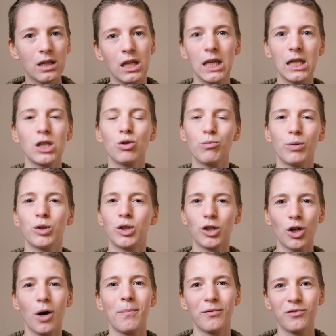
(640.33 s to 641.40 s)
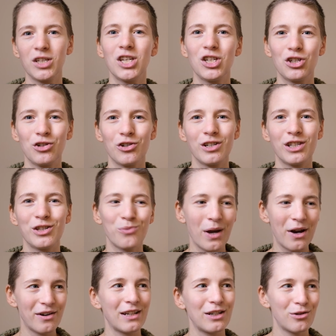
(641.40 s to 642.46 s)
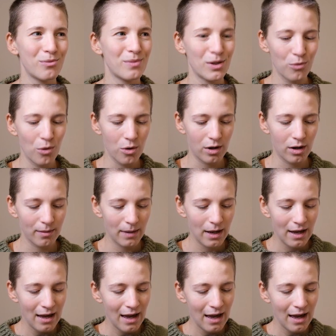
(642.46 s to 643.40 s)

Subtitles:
things to put on top of t-shirts, wearing to be warm,